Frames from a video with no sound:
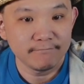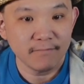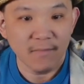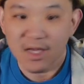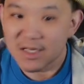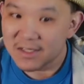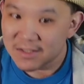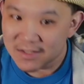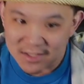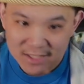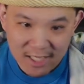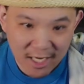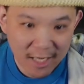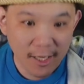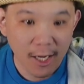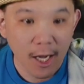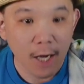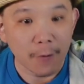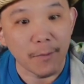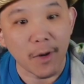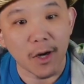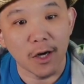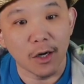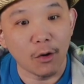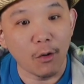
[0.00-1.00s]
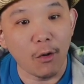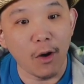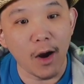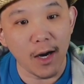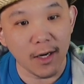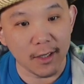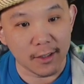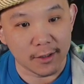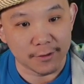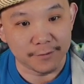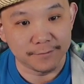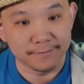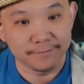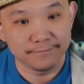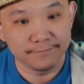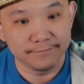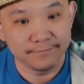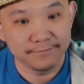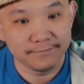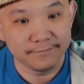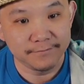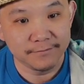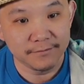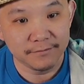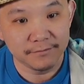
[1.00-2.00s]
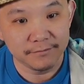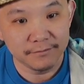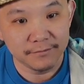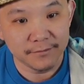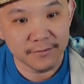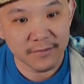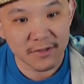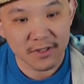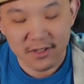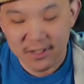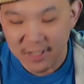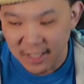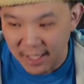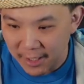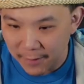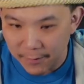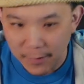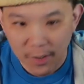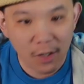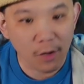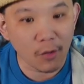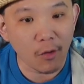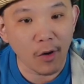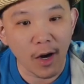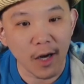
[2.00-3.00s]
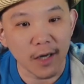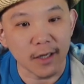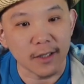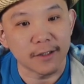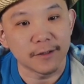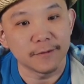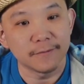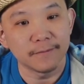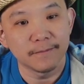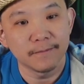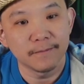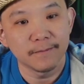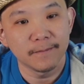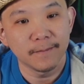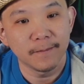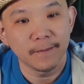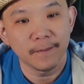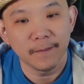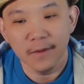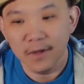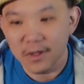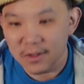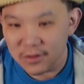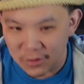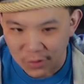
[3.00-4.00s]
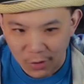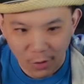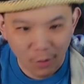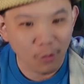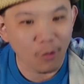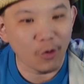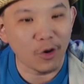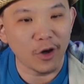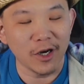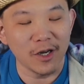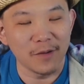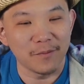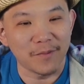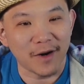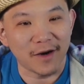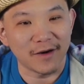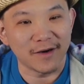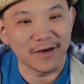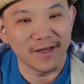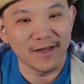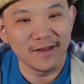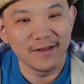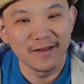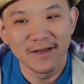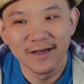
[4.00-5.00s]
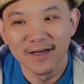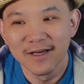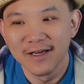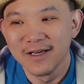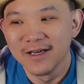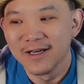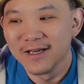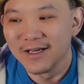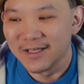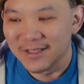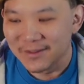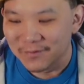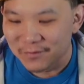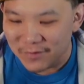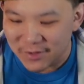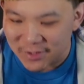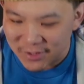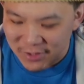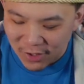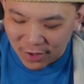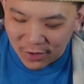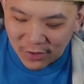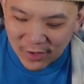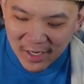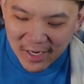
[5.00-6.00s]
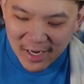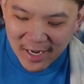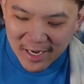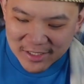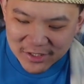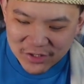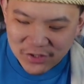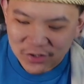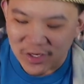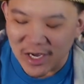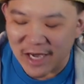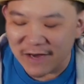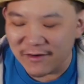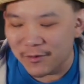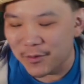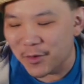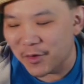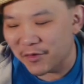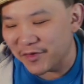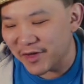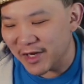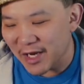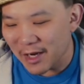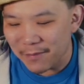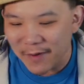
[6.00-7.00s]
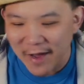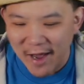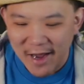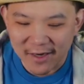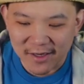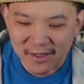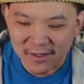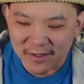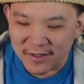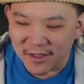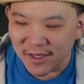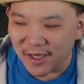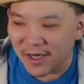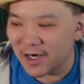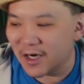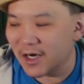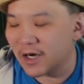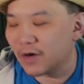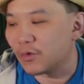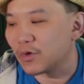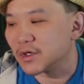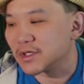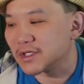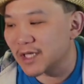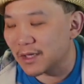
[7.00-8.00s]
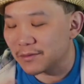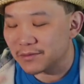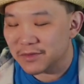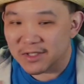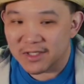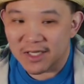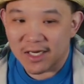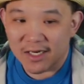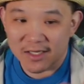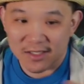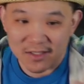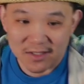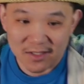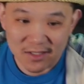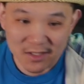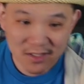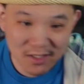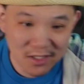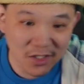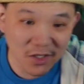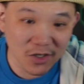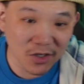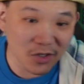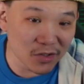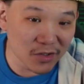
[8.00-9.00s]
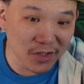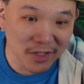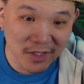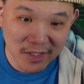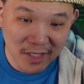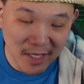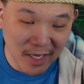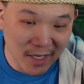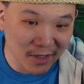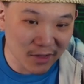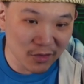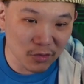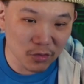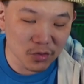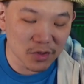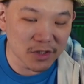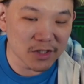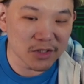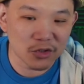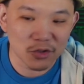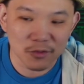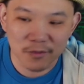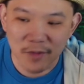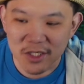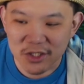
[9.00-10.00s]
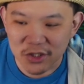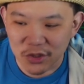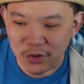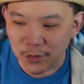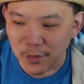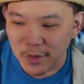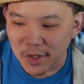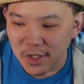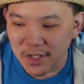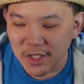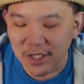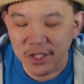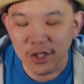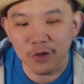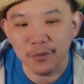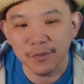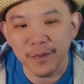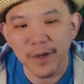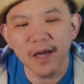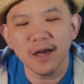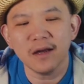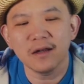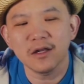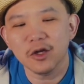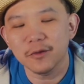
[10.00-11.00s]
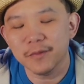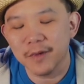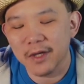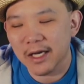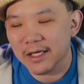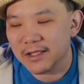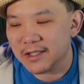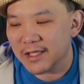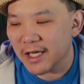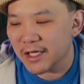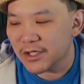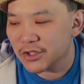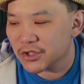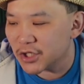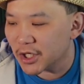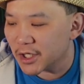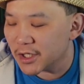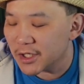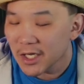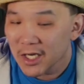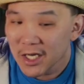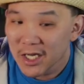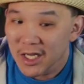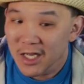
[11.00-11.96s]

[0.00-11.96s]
Same amount of water, same amount of water. Don't worry about it. So long as you have a Boveda pack in there or something that can seal it, not losing too much humidity, you pay a little bit attention.